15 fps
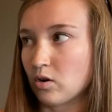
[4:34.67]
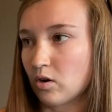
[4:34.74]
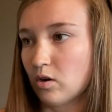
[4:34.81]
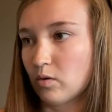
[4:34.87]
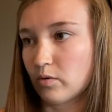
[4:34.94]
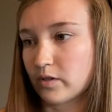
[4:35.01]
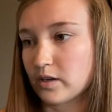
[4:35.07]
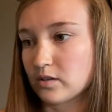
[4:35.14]

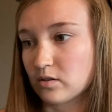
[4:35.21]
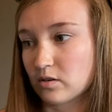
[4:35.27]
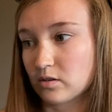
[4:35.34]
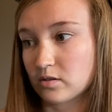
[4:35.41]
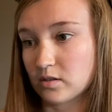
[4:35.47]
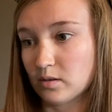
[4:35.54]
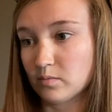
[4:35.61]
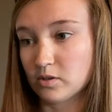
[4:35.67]
oh, these are her
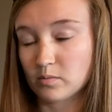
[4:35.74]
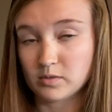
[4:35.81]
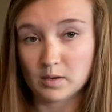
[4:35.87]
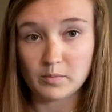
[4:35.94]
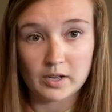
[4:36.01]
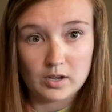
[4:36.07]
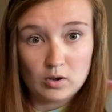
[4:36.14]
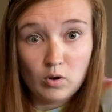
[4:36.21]
symptoms. I'm
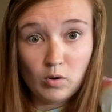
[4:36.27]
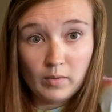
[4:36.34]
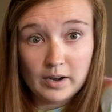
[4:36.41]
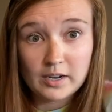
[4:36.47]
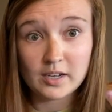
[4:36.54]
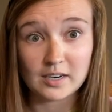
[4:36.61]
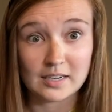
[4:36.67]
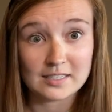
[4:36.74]
like, oh my
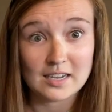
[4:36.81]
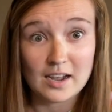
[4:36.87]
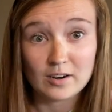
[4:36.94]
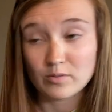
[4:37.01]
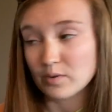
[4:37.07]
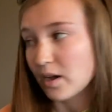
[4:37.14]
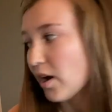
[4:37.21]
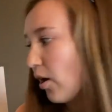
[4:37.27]
goodness, I
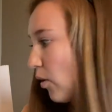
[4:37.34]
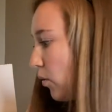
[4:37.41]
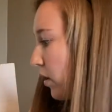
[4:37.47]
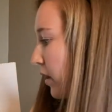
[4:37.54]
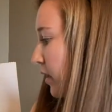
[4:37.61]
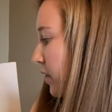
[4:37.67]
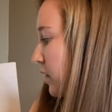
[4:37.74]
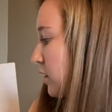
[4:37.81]
don't know.
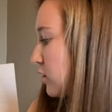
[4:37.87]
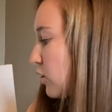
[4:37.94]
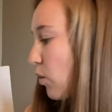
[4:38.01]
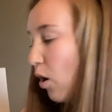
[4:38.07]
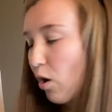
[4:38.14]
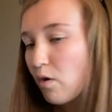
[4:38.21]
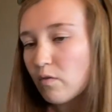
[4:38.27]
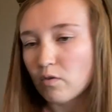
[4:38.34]
So
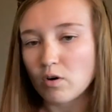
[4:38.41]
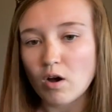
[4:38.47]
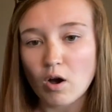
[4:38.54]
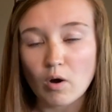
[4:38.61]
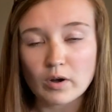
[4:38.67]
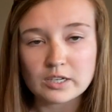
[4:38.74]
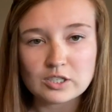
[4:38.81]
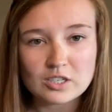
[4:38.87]

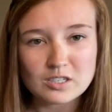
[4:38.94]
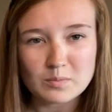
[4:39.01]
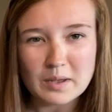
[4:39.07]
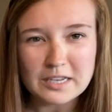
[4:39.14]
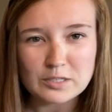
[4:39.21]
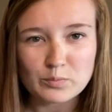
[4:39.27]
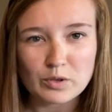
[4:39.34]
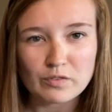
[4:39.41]
overall, it just
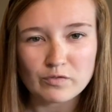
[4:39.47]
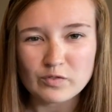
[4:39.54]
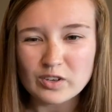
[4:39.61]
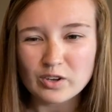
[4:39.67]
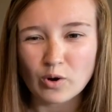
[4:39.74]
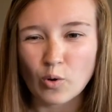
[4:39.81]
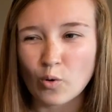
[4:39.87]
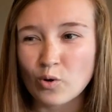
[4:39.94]
makes me
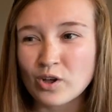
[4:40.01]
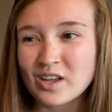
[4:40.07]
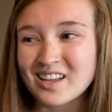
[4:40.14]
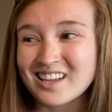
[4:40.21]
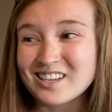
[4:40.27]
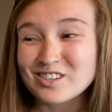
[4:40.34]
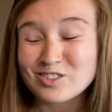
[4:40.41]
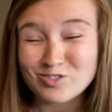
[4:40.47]
feel
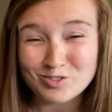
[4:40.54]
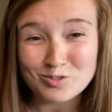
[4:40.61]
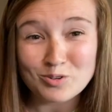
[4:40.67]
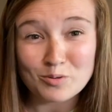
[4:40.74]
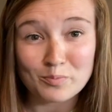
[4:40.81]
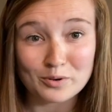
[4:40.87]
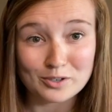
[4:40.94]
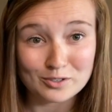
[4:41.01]

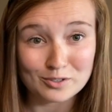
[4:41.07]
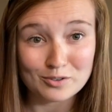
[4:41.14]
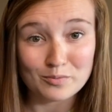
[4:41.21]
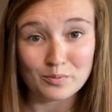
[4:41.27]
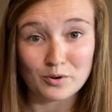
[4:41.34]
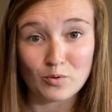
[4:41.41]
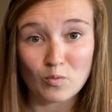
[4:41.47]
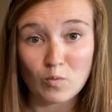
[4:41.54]
super
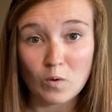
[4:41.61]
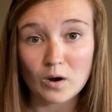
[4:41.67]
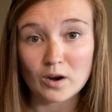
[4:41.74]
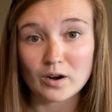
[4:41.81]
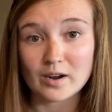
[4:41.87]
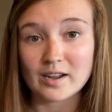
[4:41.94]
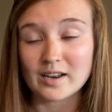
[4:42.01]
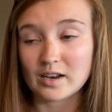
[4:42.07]
duper
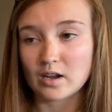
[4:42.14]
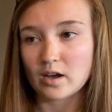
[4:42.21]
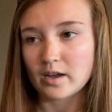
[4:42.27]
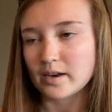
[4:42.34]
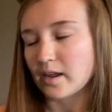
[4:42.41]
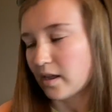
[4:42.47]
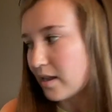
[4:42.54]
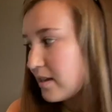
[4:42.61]
worried and
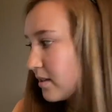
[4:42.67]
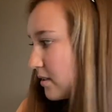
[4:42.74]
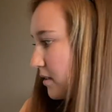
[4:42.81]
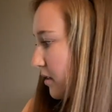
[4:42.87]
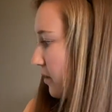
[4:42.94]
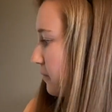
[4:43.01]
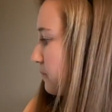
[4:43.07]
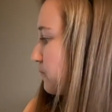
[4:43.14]

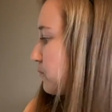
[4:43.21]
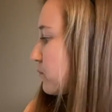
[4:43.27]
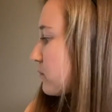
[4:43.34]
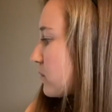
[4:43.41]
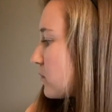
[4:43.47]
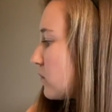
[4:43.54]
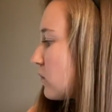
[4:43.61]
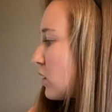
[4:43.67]
uneasy.
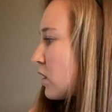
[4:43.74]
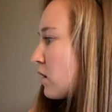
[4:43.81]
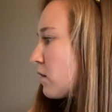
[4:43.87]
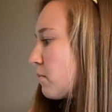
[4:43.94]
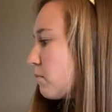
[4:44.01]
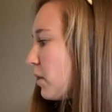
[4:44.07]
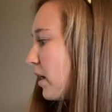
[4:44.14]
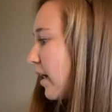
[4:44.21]

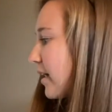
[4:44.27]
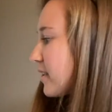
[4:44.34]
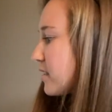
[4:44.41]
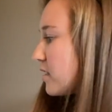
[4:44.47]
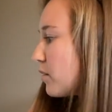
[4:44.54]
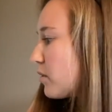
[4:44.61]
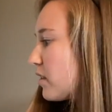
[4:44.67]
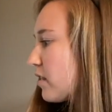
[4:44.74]
But
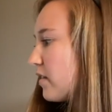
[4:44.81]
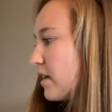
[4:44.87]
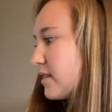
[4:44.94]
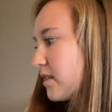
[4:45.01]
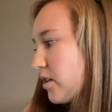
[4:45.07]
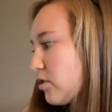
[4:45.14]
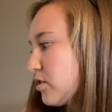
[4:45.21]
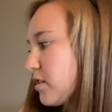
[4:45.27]
some of the things
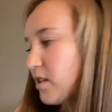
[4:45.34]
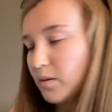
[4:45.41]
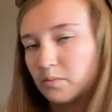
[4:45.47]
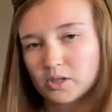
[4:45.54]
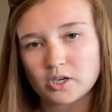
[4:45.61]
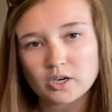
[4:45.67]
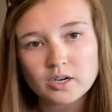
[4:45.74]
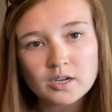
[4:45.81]
that are
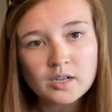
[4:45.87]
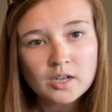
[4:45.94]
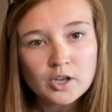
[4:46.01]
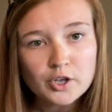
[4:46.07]
similar,